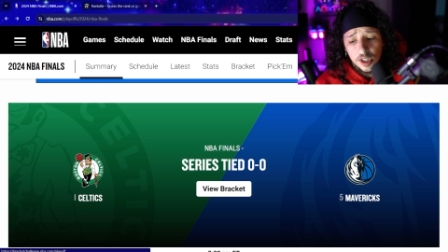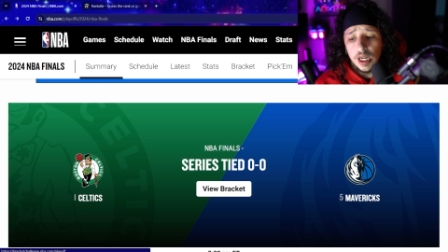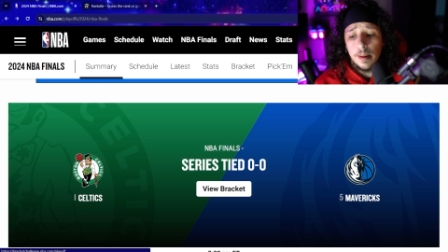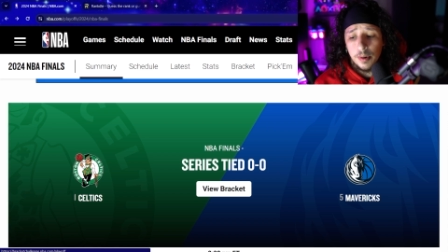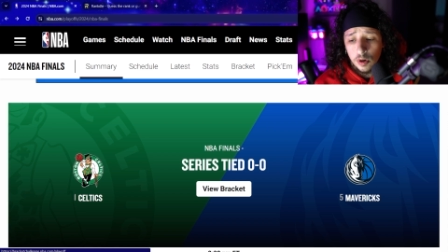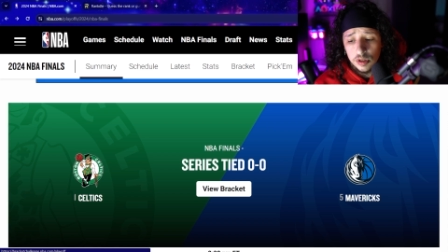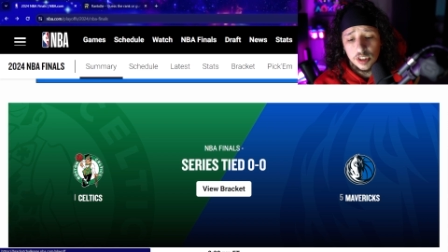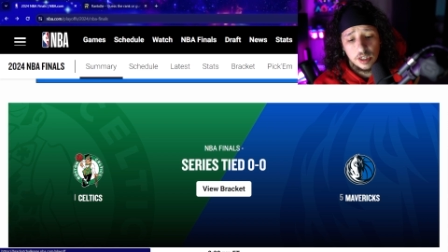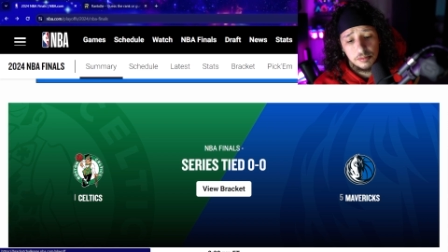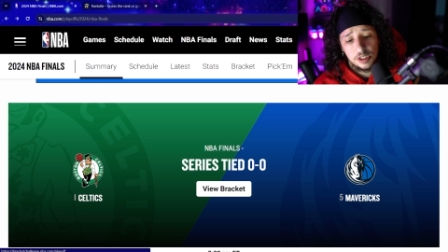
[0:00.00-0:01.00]
good at
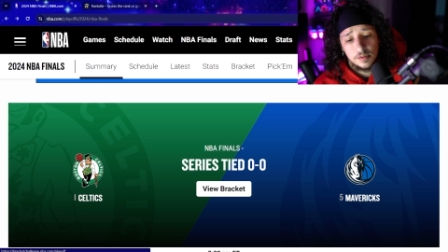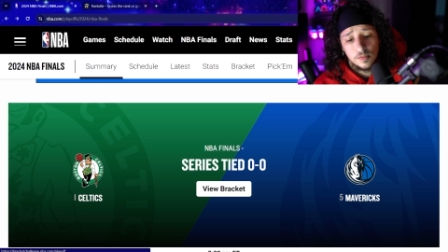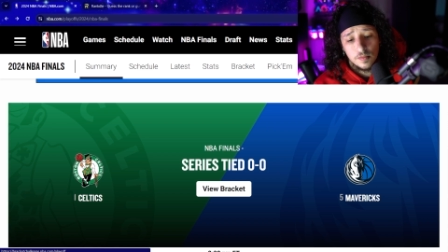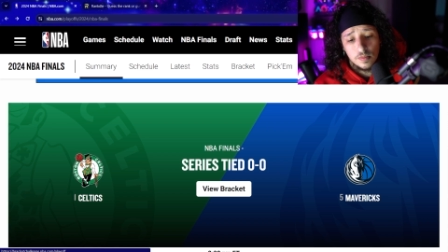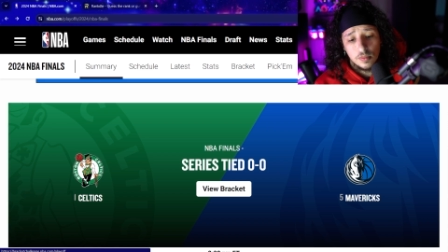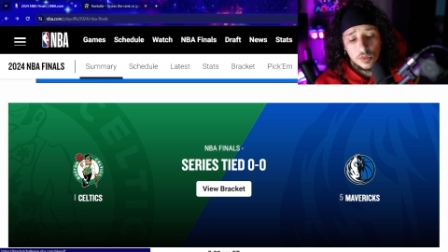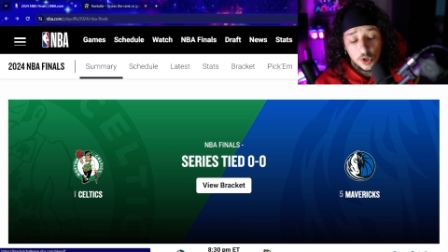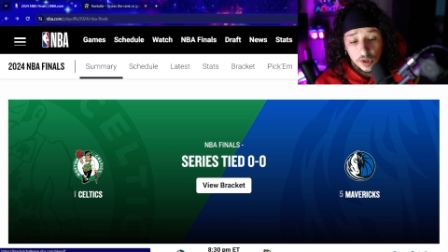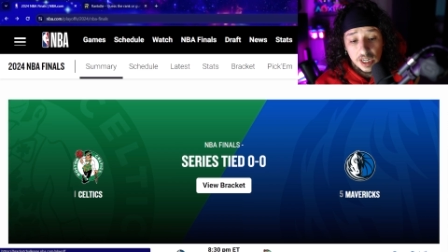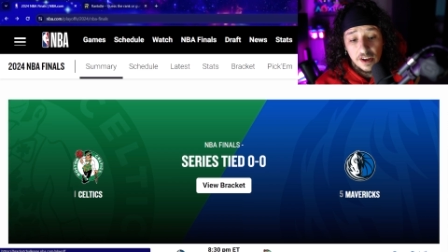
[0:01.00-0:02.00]
post-ups.
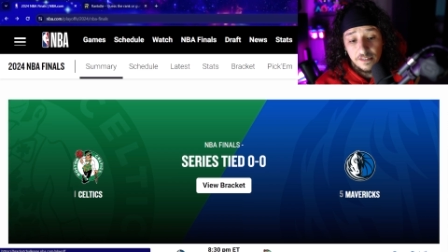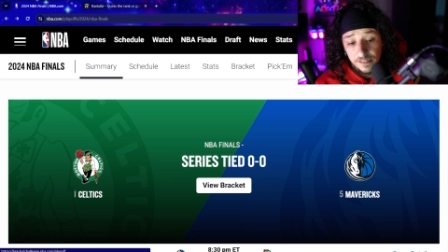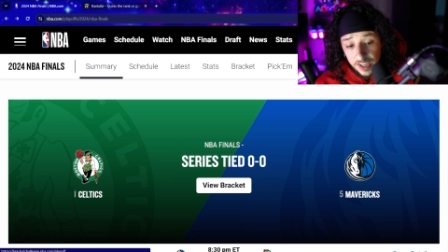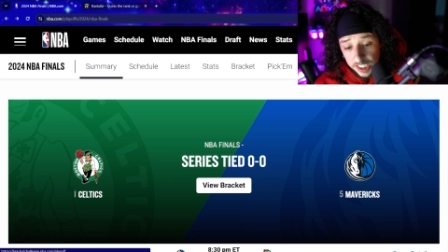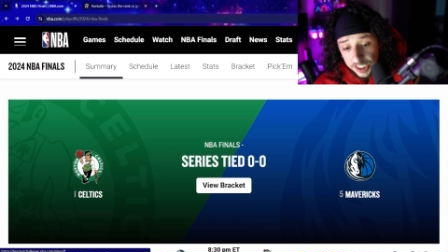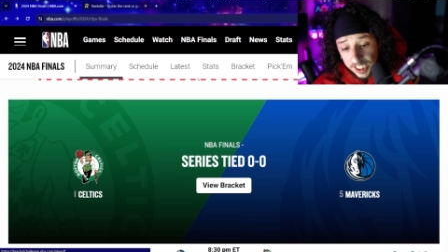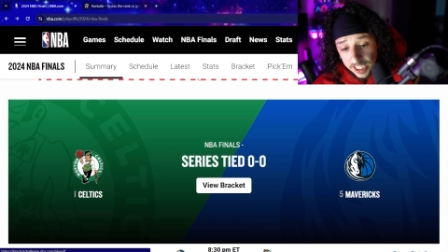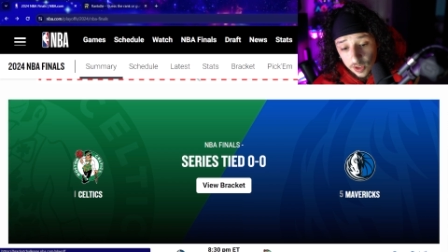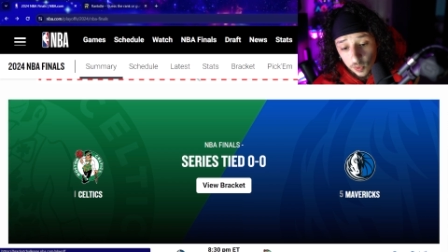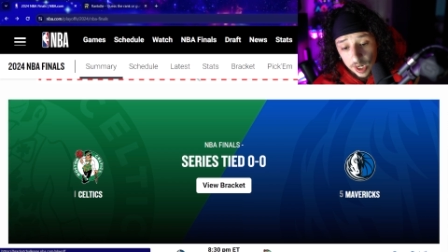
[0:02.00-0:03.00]
They're good at finishing
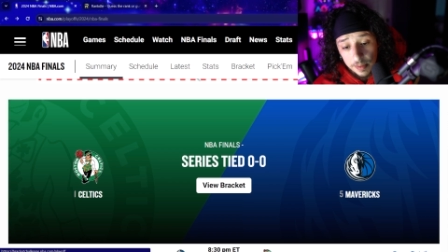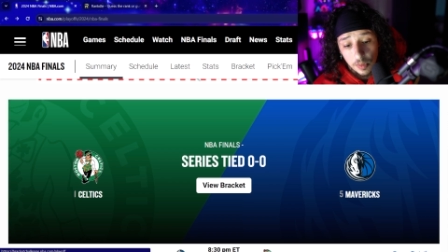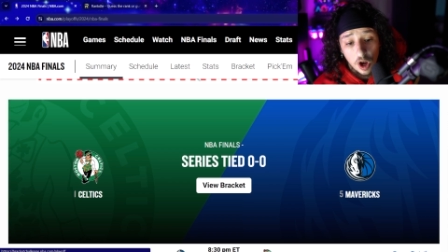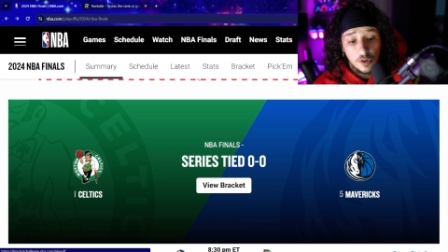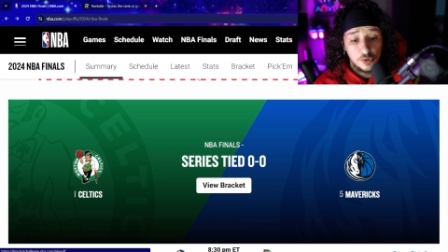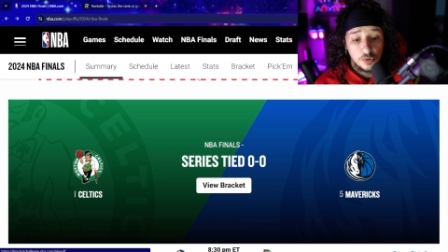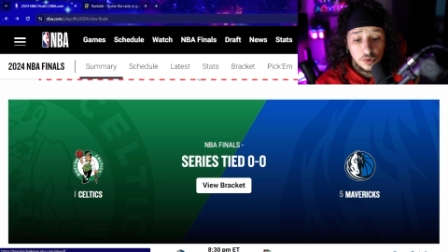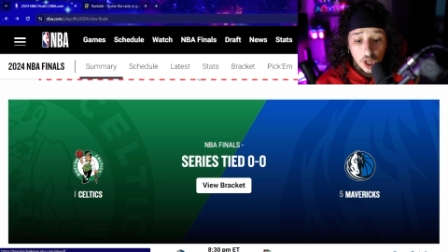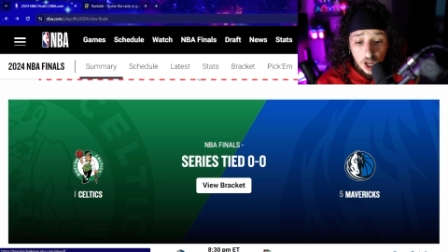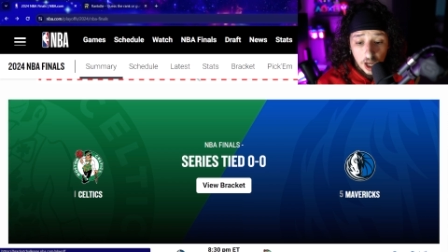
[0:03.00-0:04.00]
at the rim off of
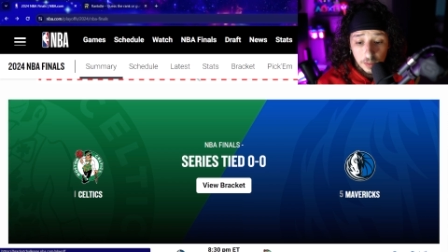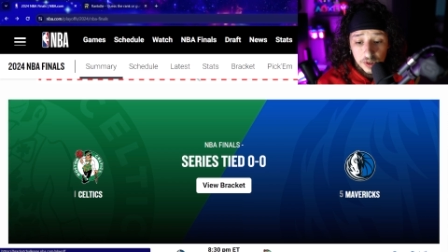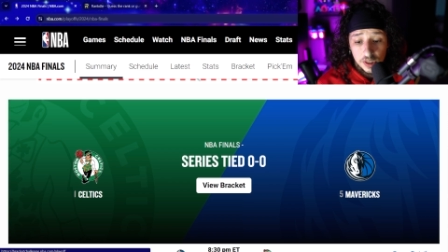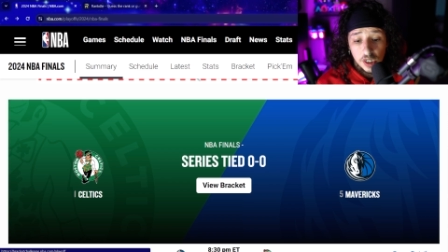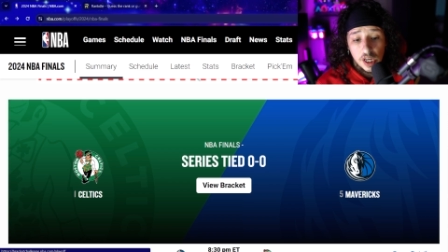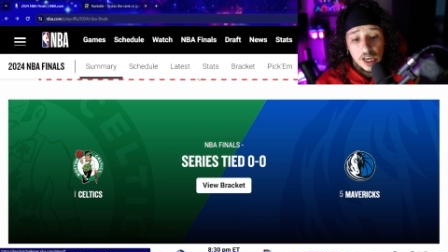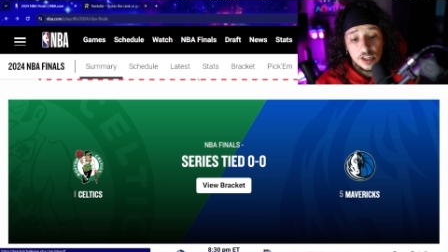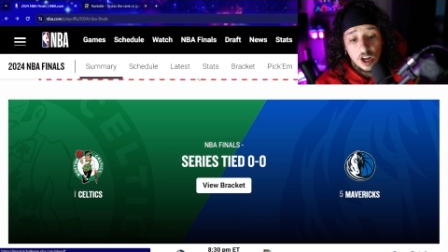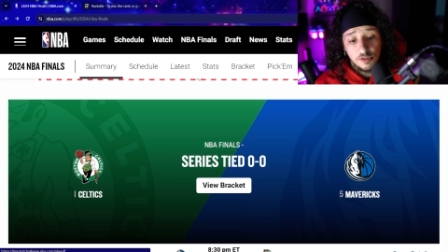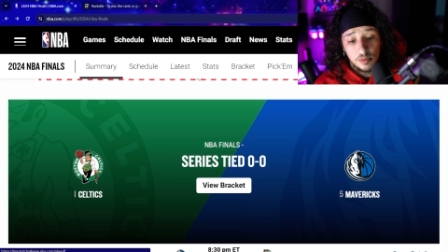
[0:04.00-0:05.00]
lobs
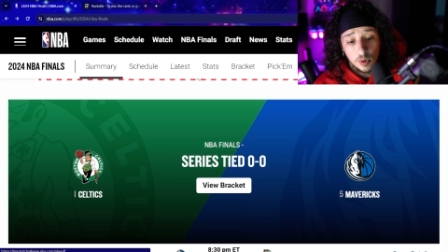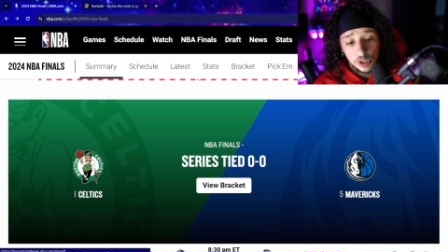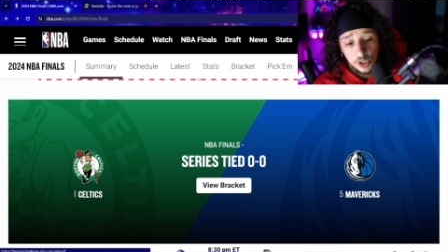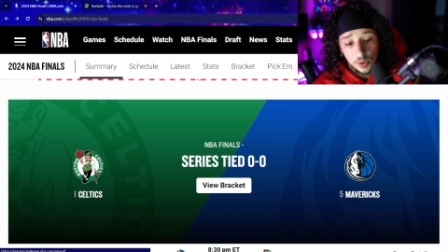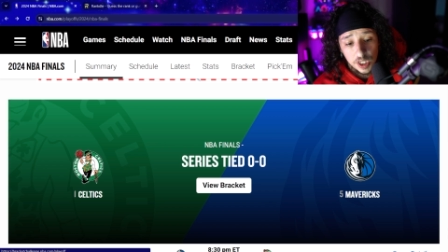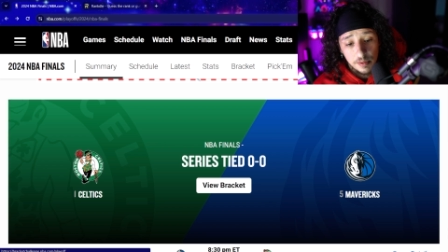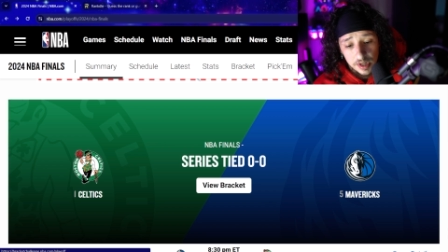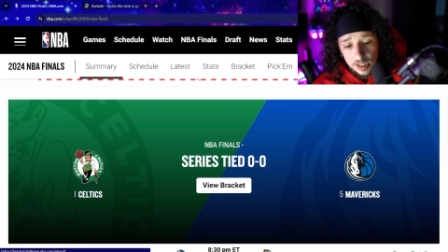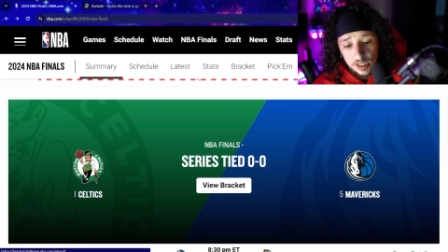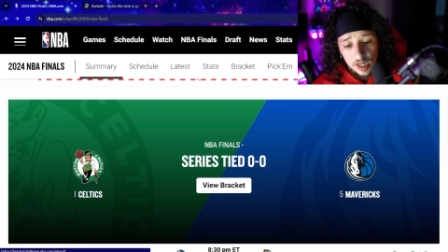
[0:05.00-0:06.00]
and off of more so
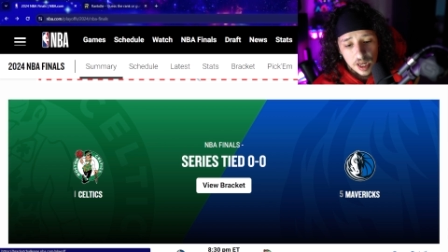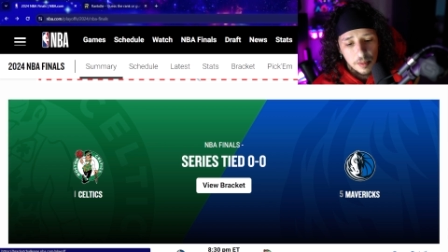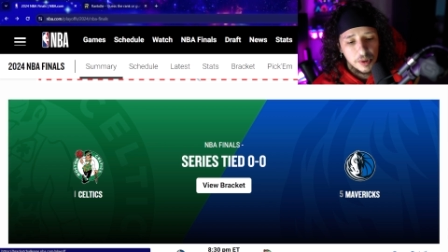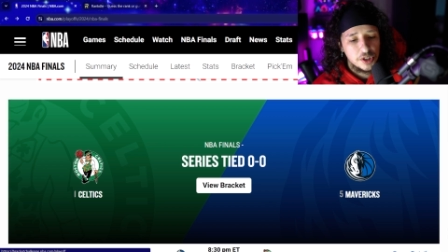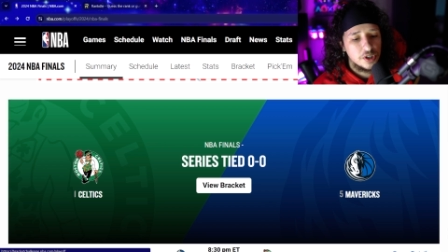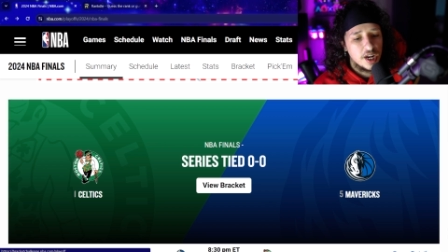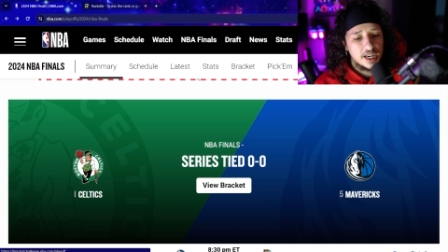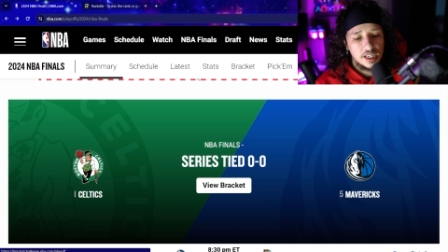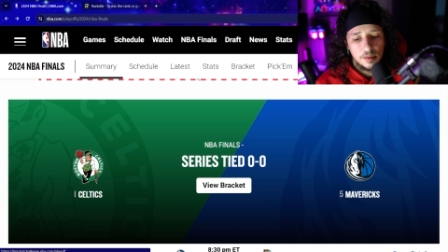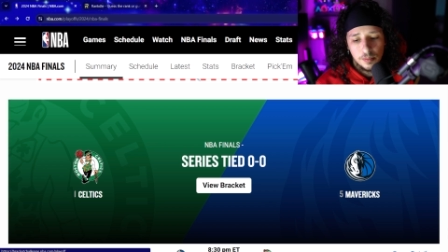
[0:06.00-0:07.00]
gimmies, but they're not
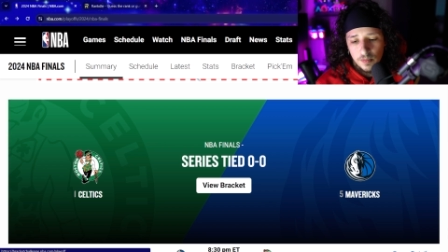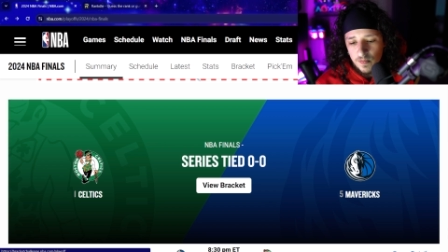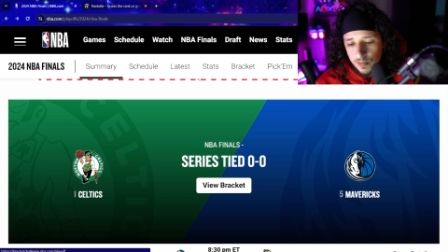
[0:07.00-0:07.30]
going to,